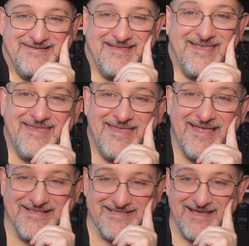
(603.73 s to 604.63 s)

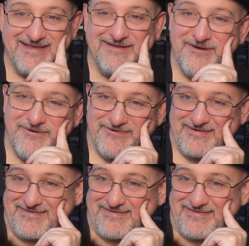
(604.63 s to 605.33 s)
Yes, I know.